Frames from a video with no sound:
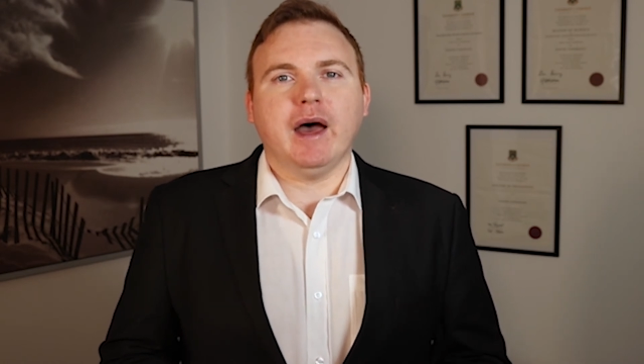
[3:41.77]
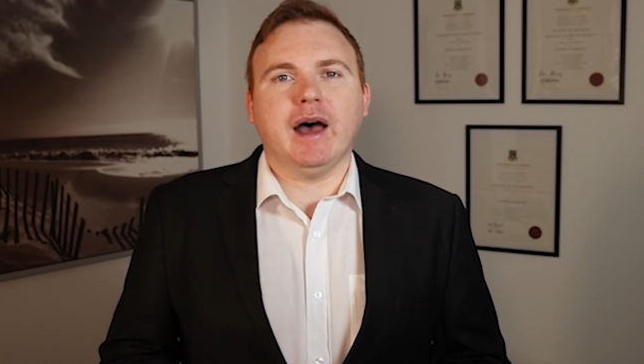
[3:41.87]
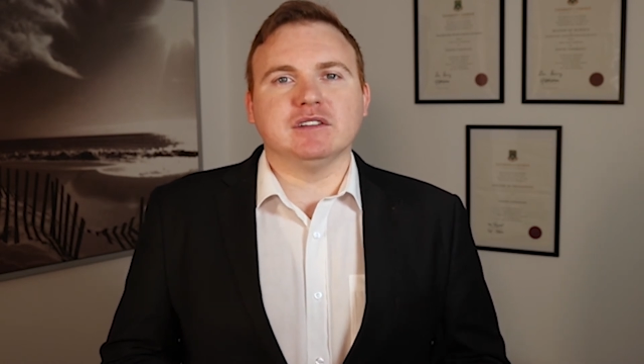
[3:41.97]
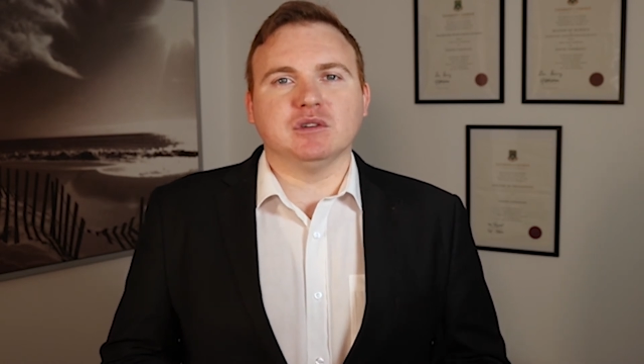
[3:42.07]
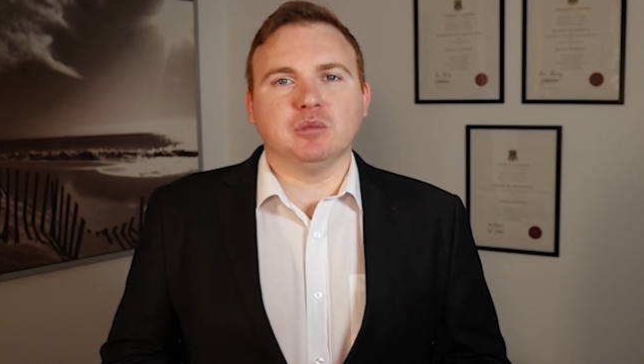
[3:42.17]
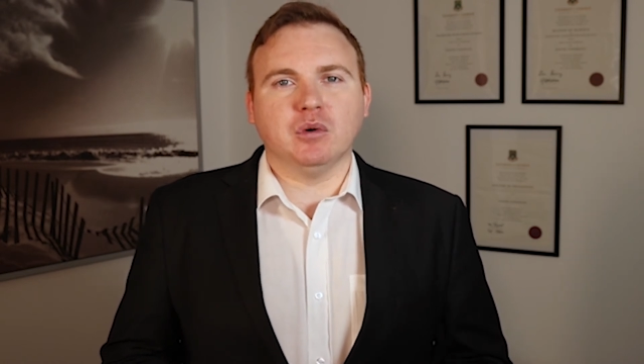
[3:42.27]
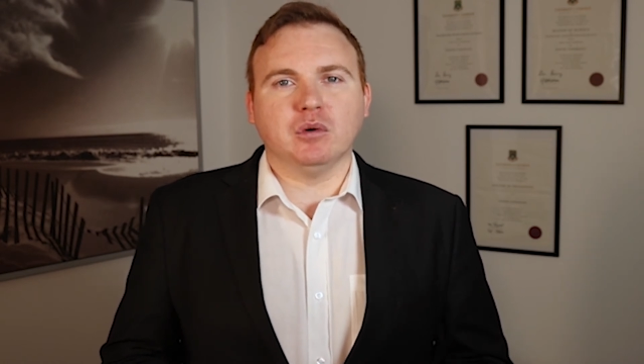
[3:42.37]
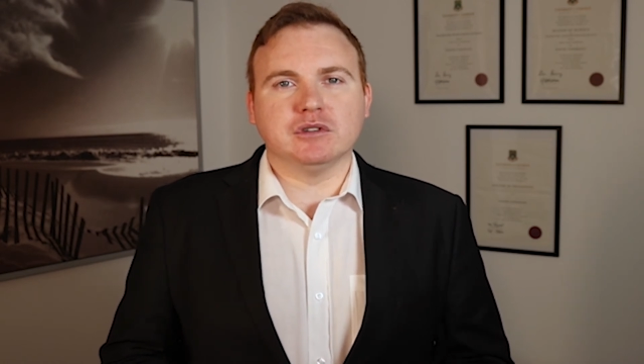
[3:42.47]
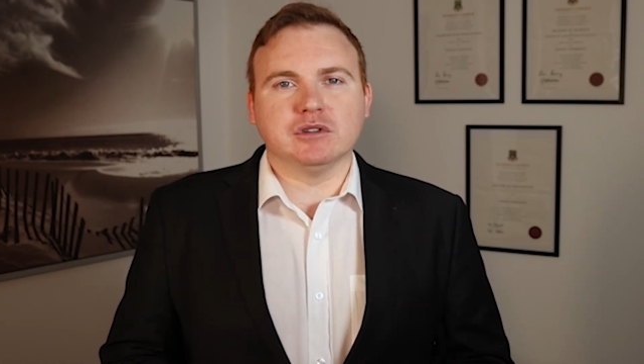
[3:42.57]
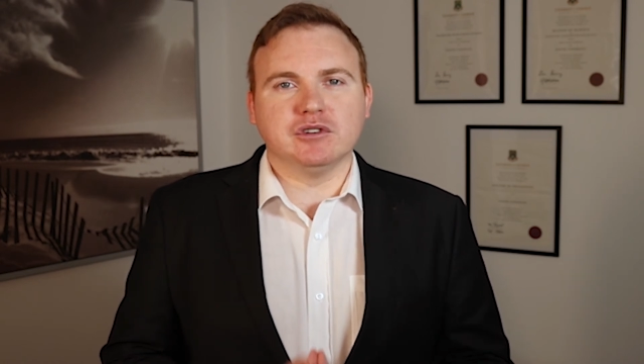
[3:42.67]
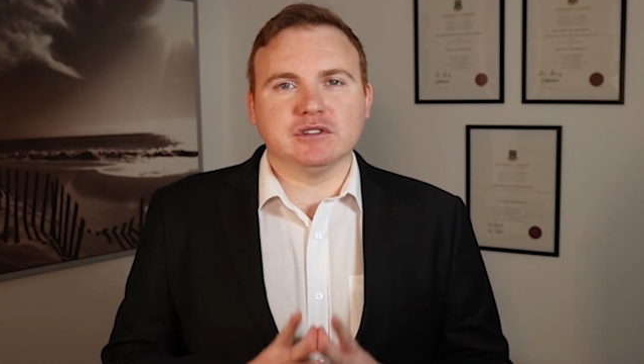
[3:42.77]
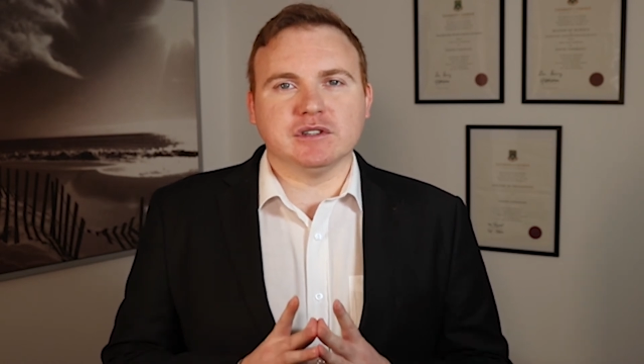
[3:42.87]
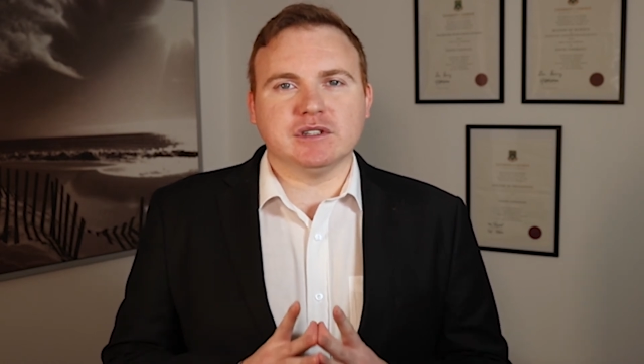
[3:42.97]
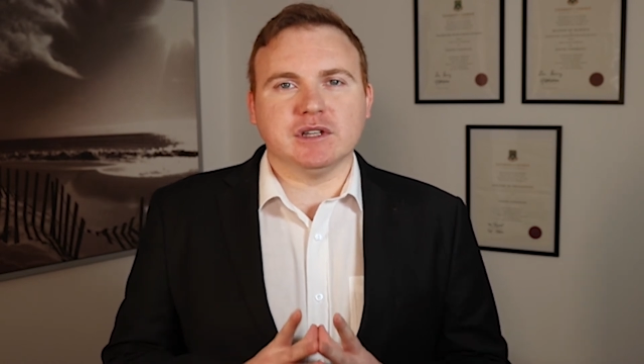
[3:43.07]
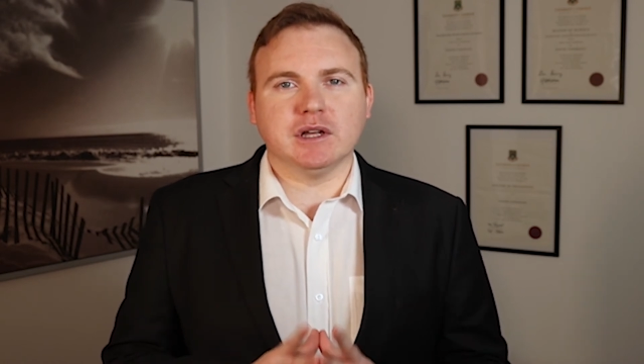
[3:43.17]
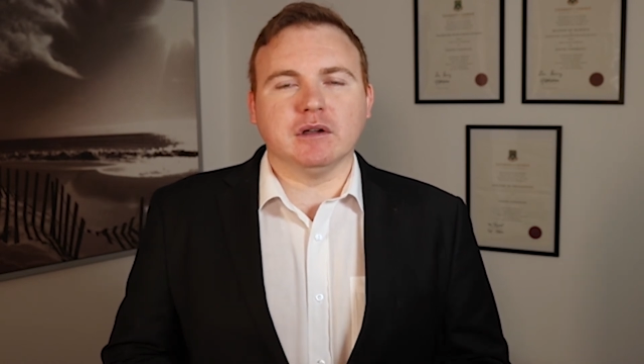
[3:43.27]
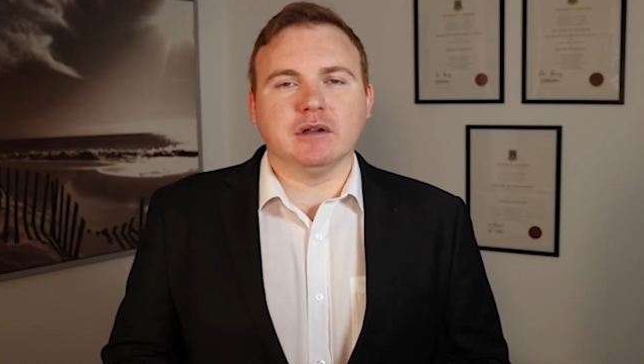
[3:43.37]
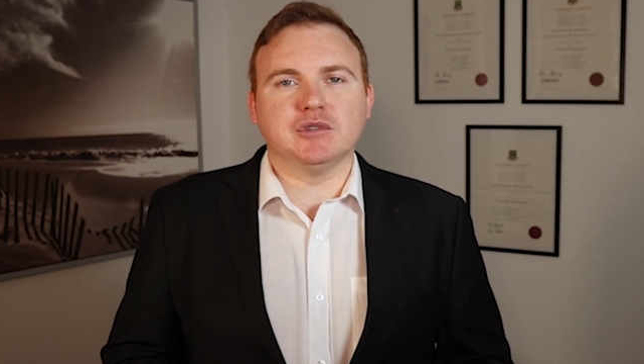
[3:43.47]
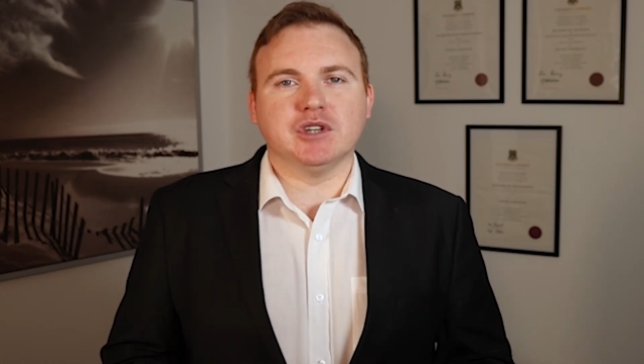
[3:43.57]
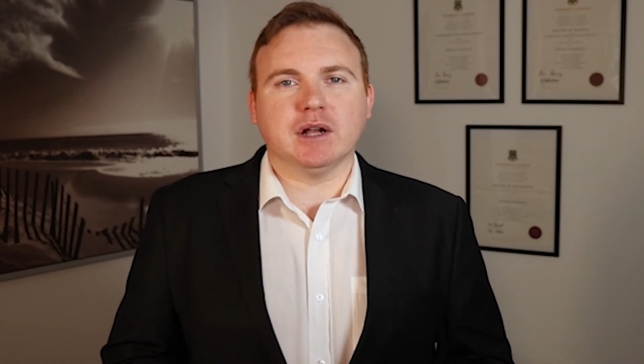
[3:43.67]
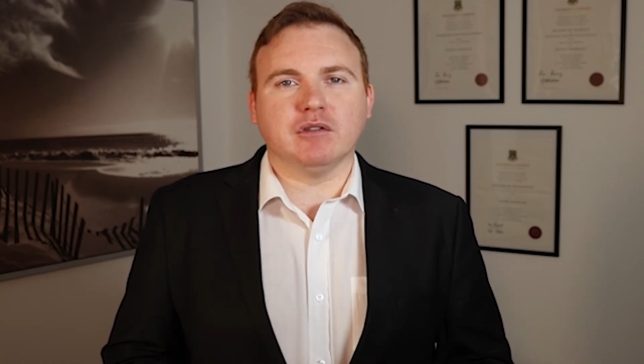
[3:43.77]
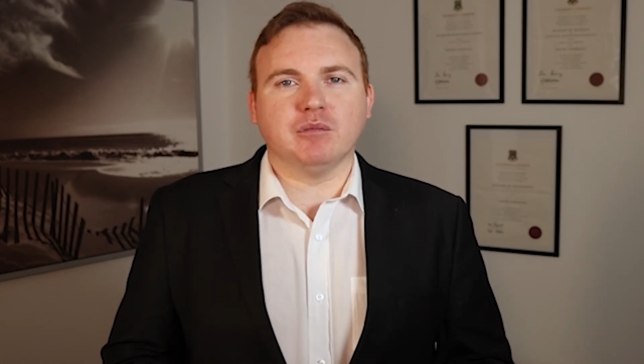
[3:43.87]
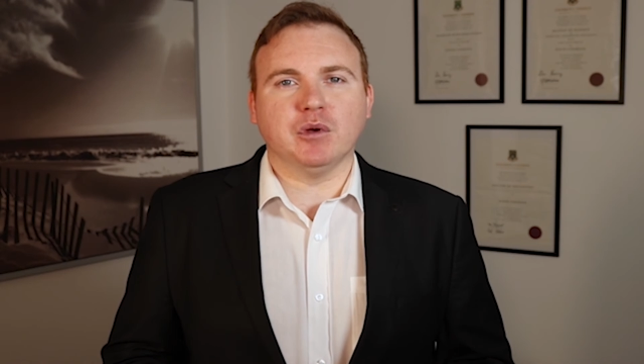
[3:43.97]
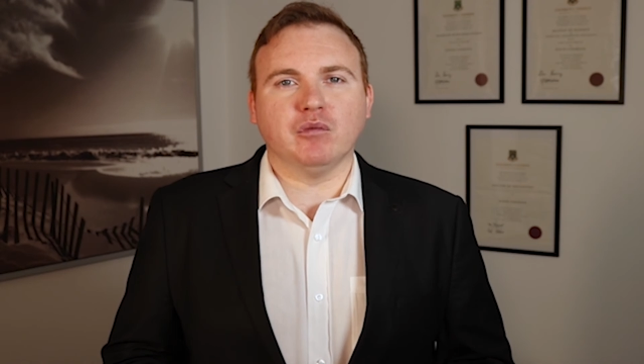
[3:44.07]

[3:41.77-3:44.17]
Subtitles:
as opposed to just a single objective being